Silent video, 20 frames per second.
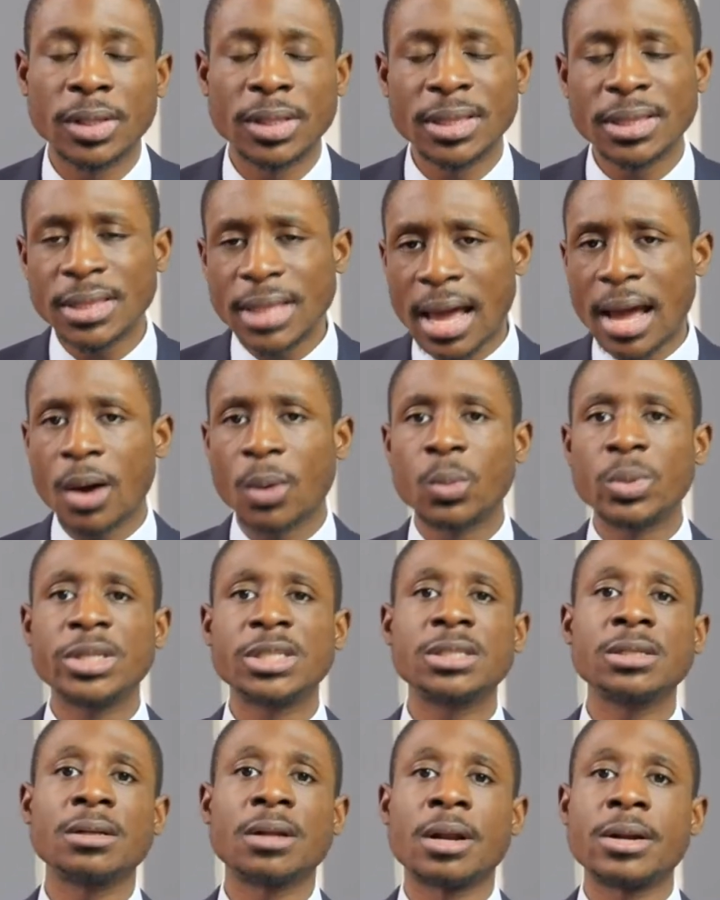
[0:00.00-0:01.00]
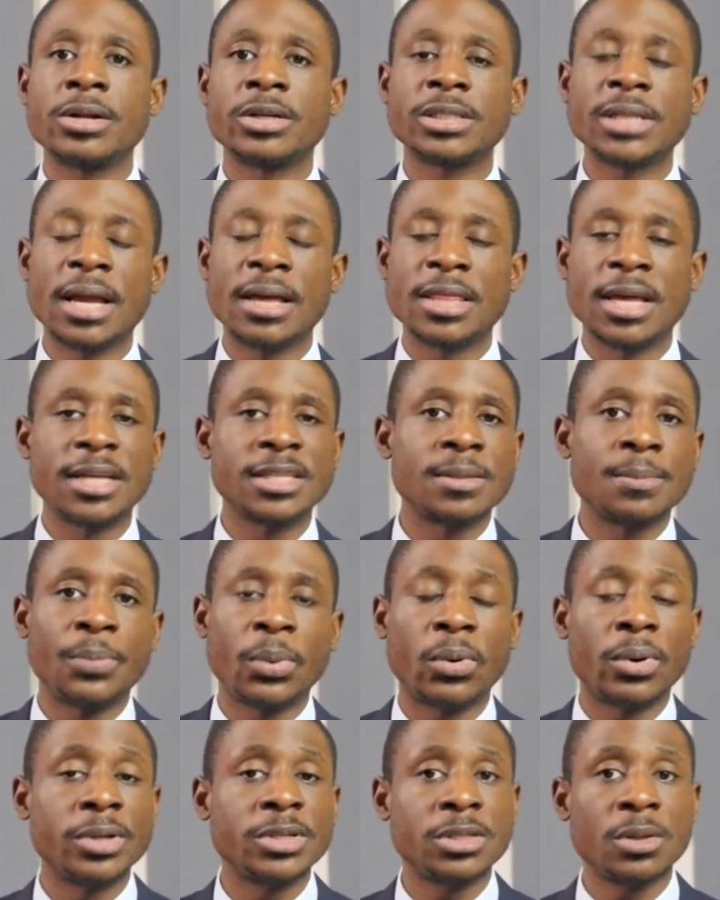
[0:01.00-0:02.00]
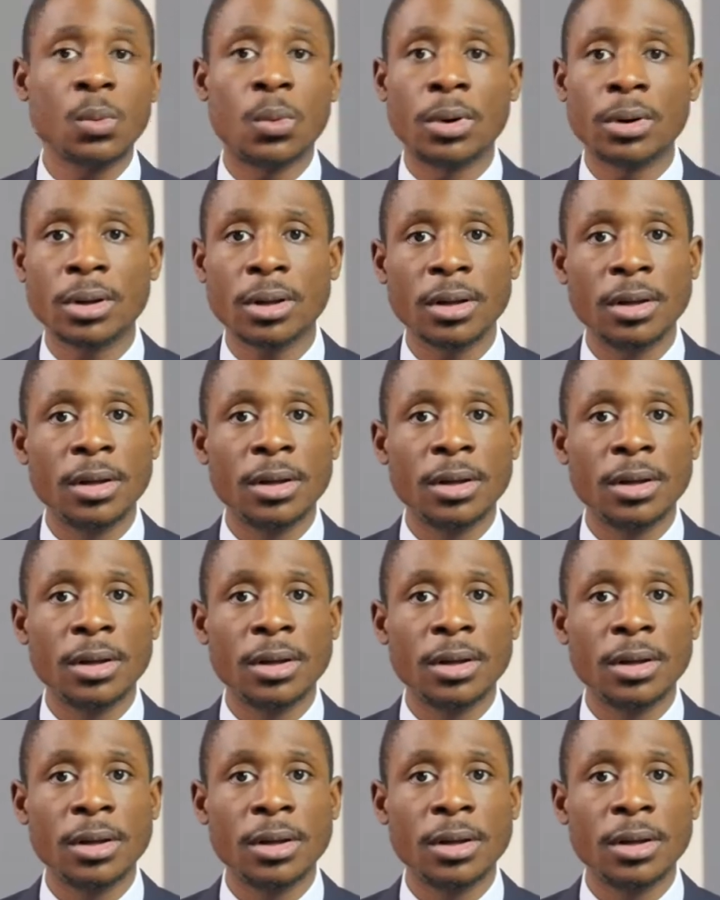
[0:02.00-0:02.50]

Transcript: Now, we should understand that it's important to work.